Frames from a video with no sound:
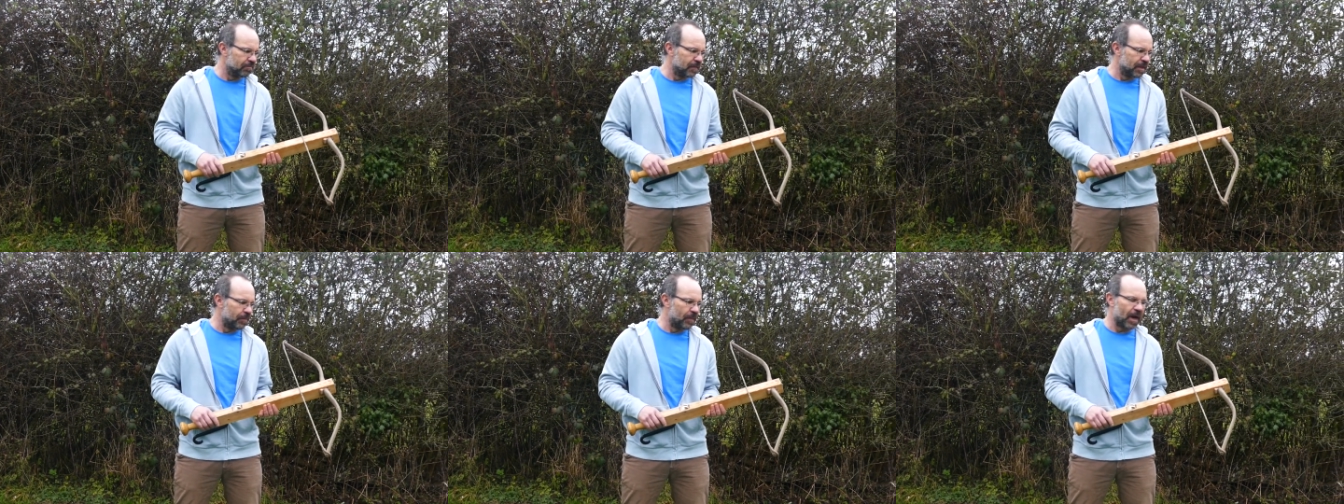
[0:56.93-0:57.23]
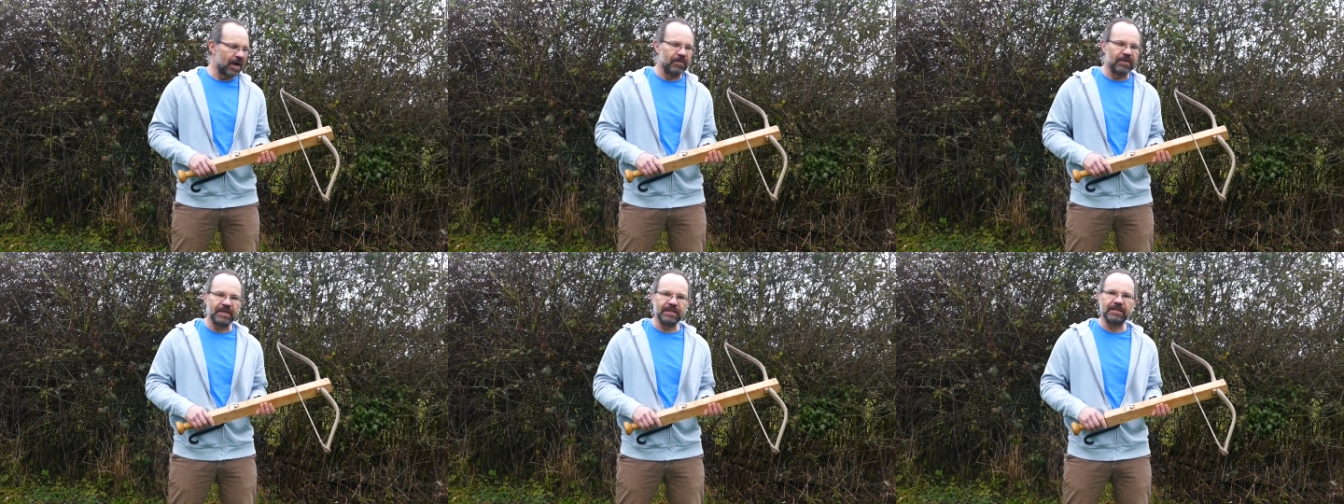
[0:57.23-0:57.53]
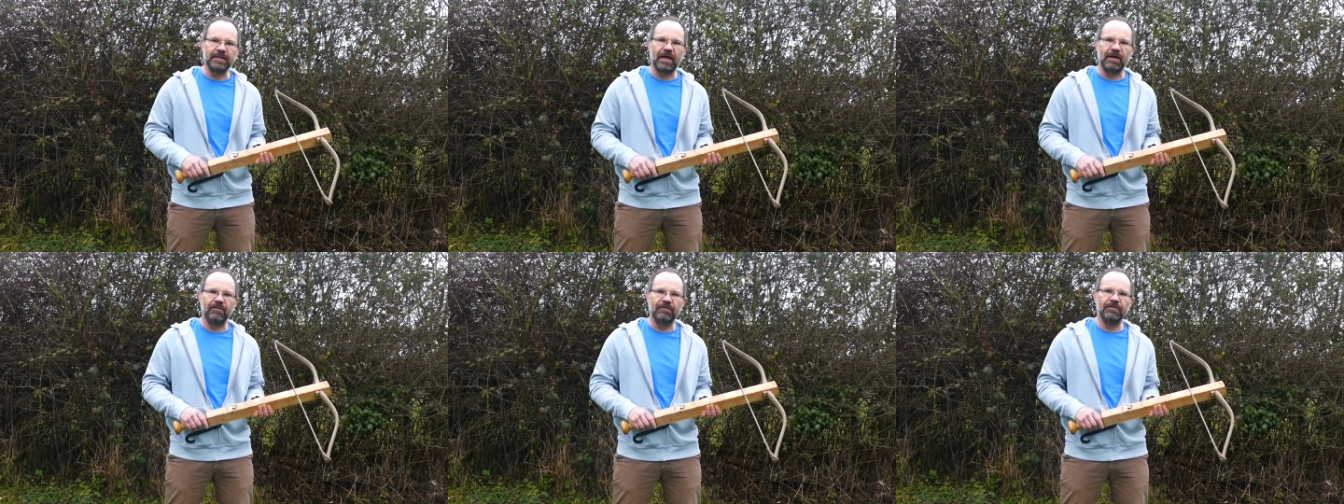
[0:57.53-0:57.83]
the bow
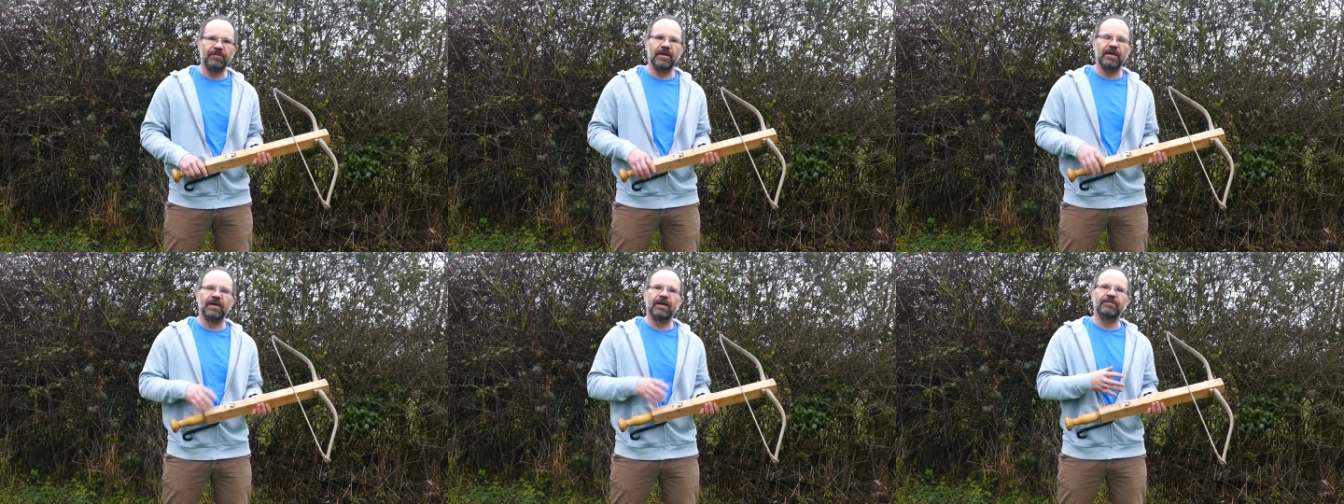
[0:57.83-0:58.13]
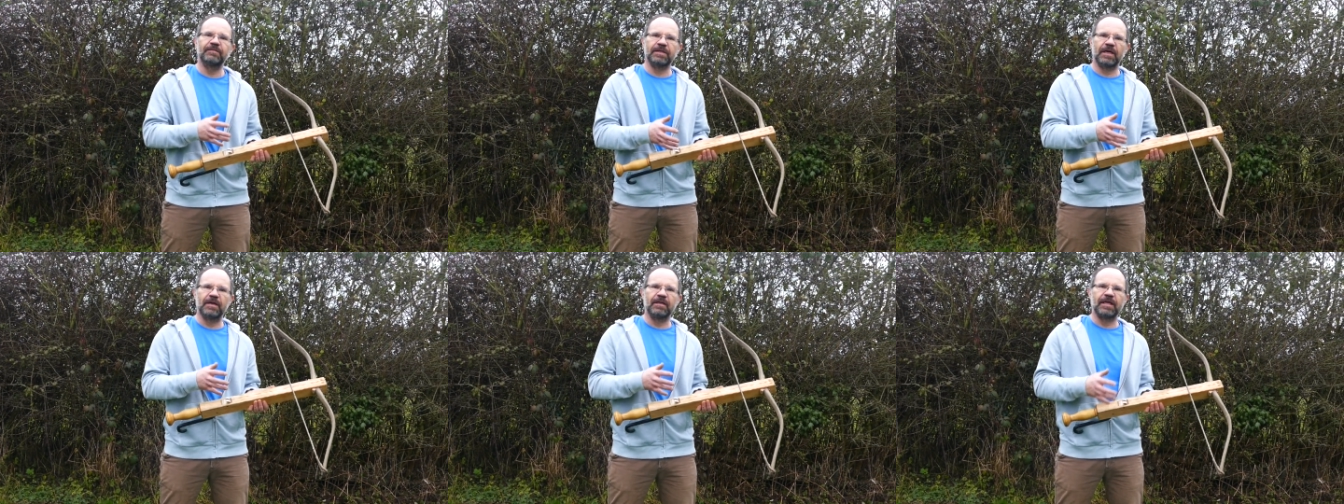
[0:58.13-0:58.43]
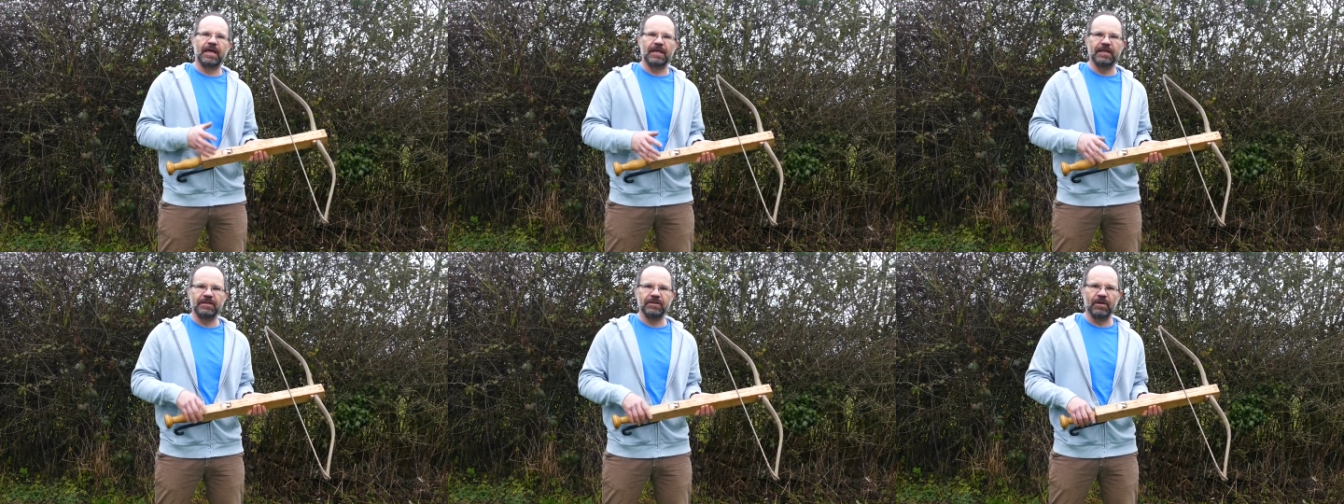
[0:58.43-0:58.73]
itself, and I've
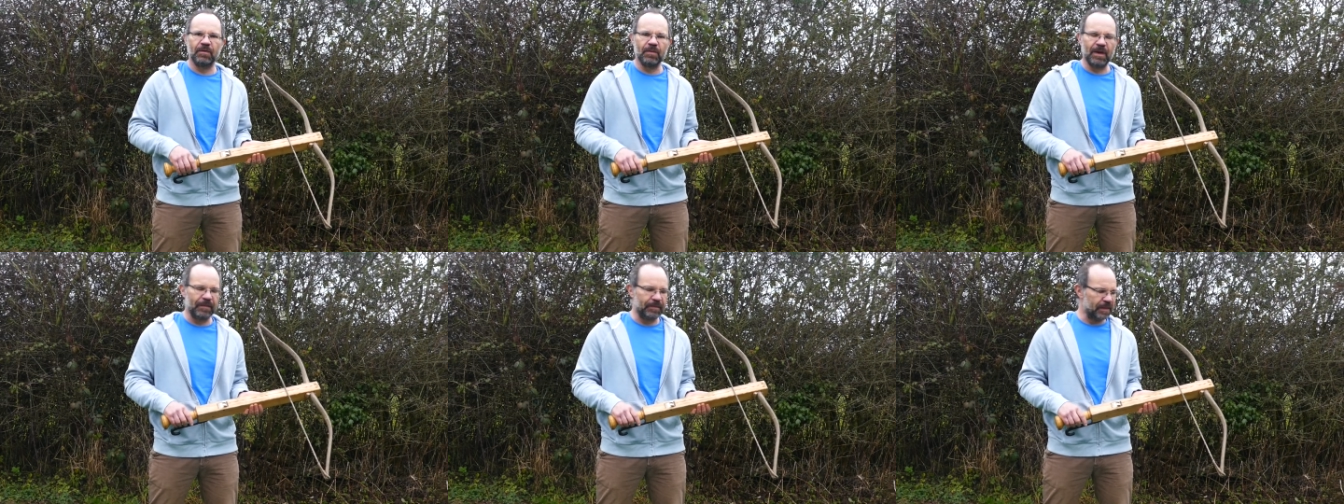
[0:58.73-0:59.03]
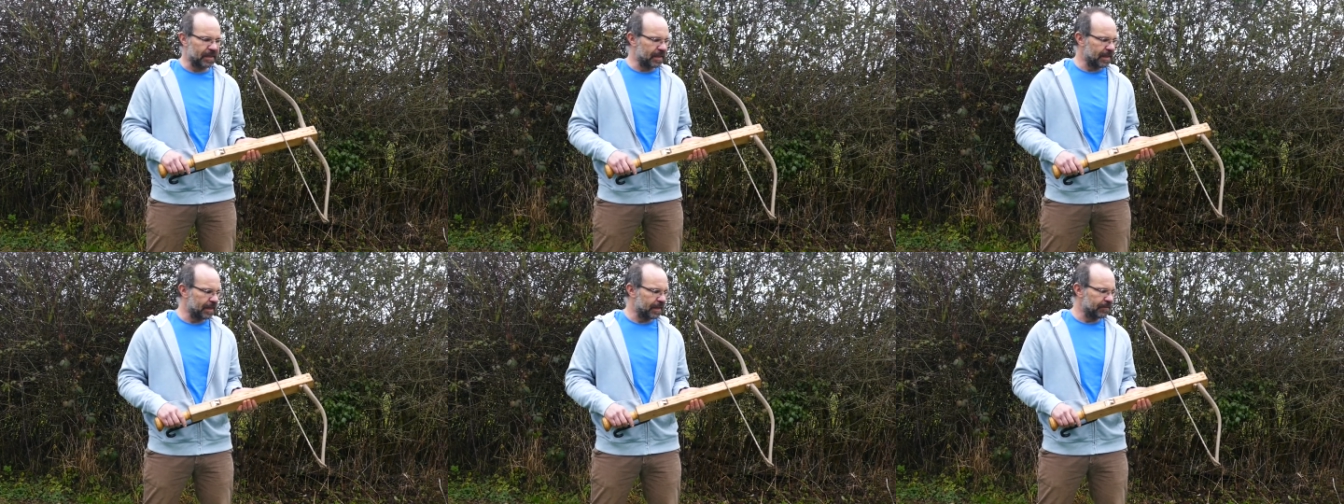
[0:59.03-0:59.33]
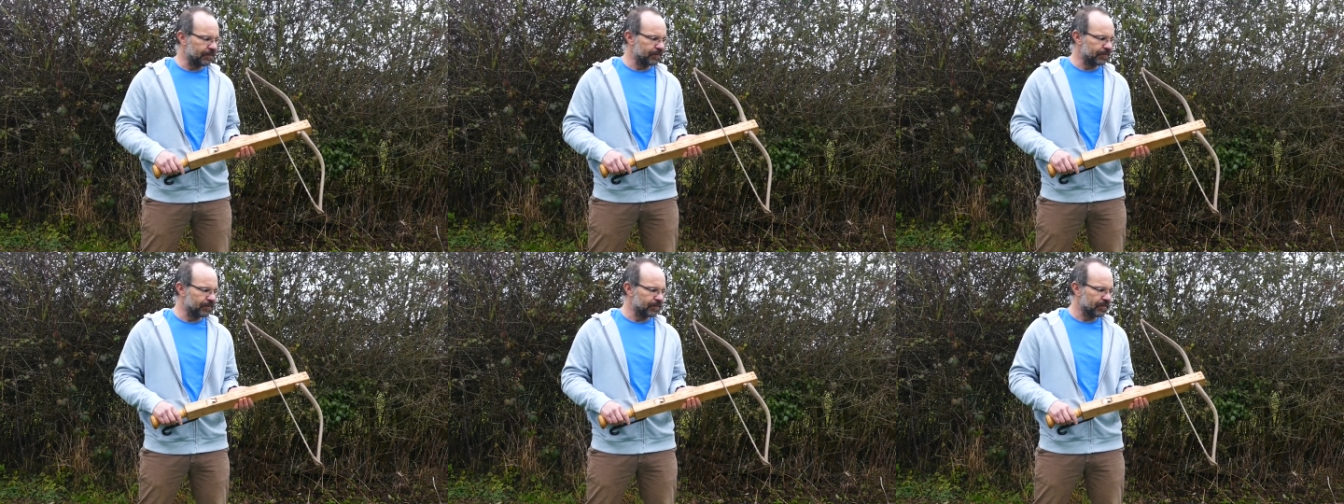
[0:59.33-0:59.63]
turned that into a weapon here.